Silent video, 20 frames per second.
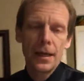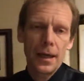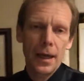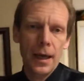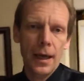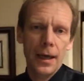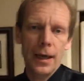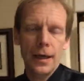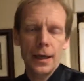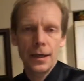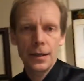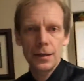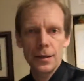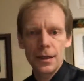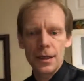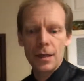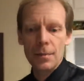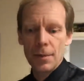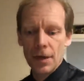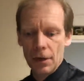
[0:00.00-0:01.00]
and
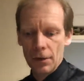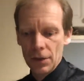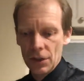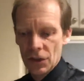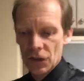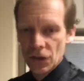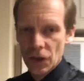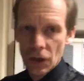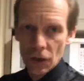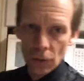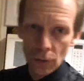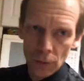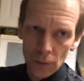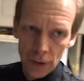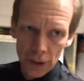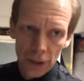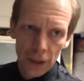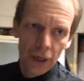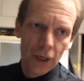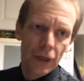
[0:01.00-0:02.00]
the Mary Sue.
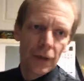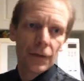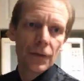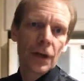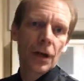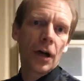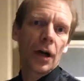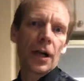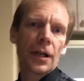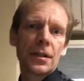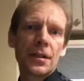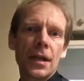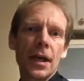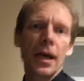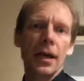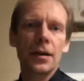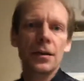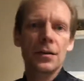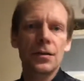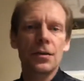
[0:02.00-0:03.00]
The
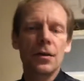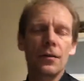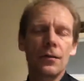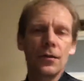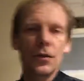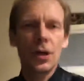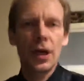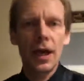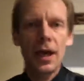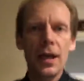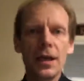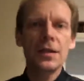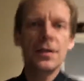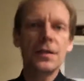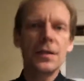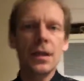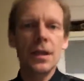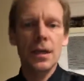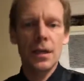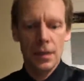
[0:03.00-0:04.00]
context of the
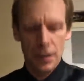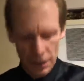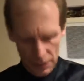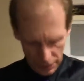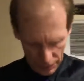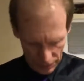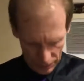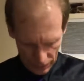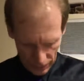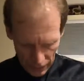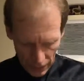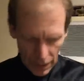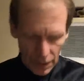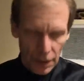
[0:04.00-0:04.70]
case is